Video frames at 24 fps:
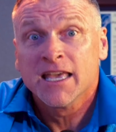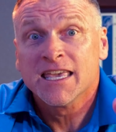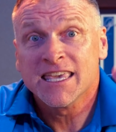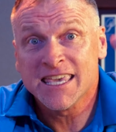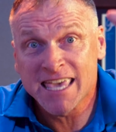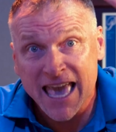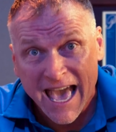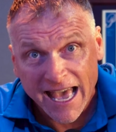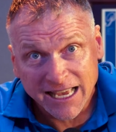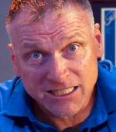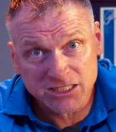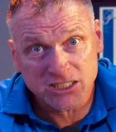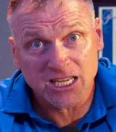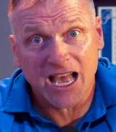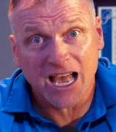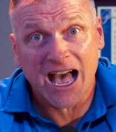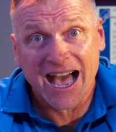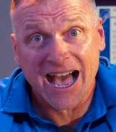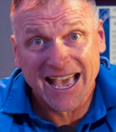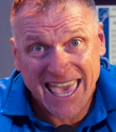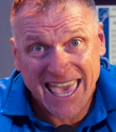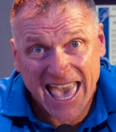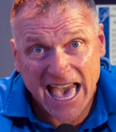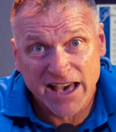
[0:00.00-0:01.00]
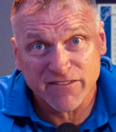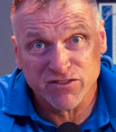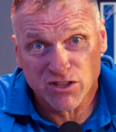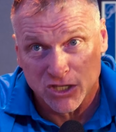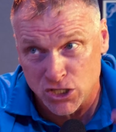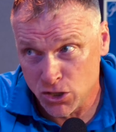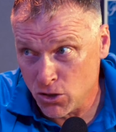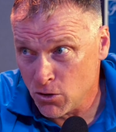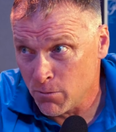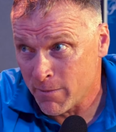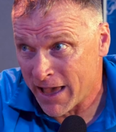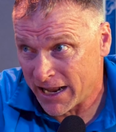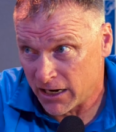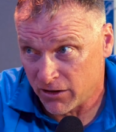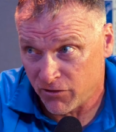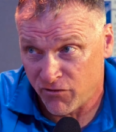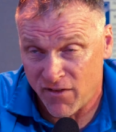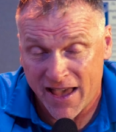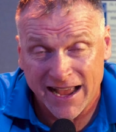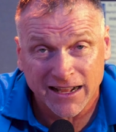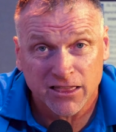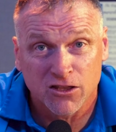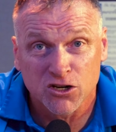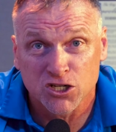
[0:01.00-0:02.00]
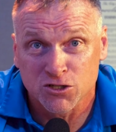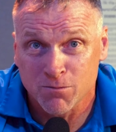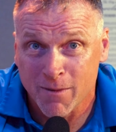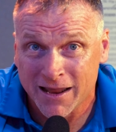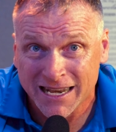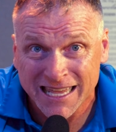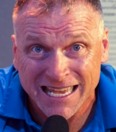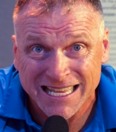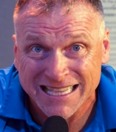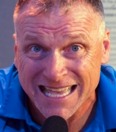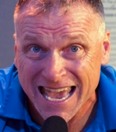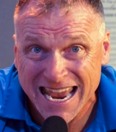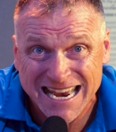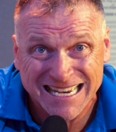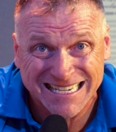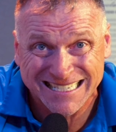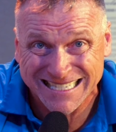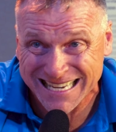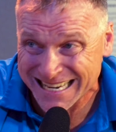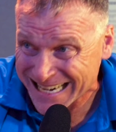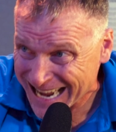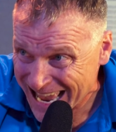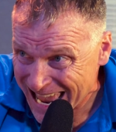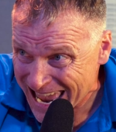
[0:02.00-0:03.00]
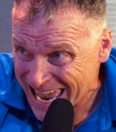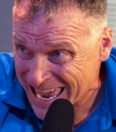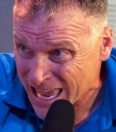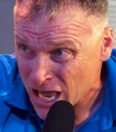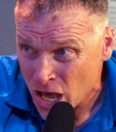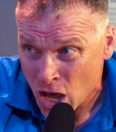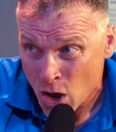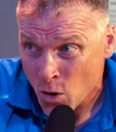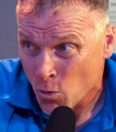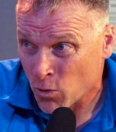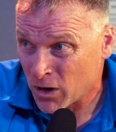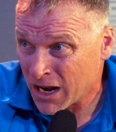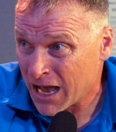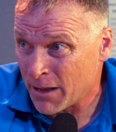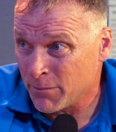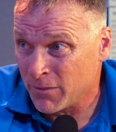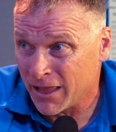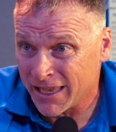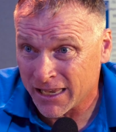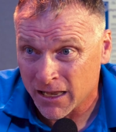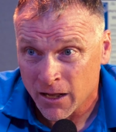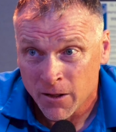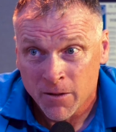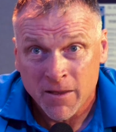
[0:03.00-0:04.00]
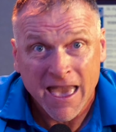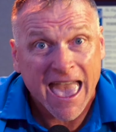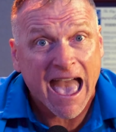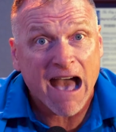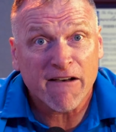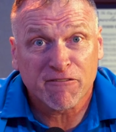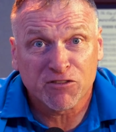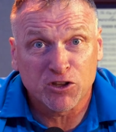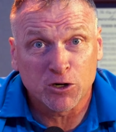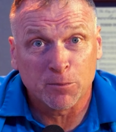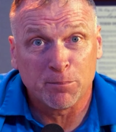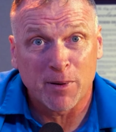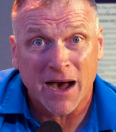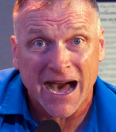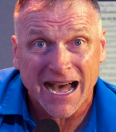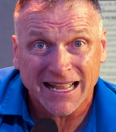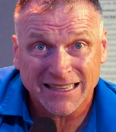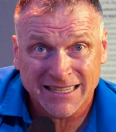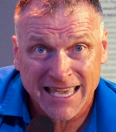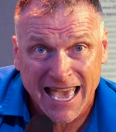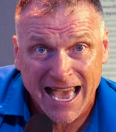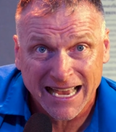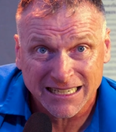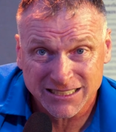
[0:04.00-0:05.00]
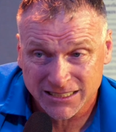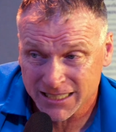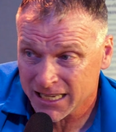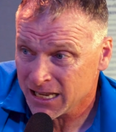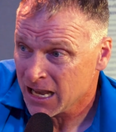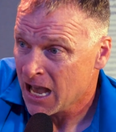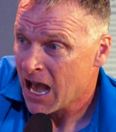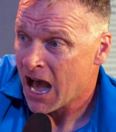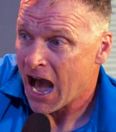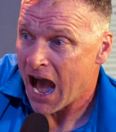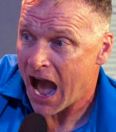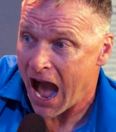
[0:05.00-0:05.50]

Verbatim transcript: Yes, I have too. Matter of fact, there's many days today when I'm like, after podcasting,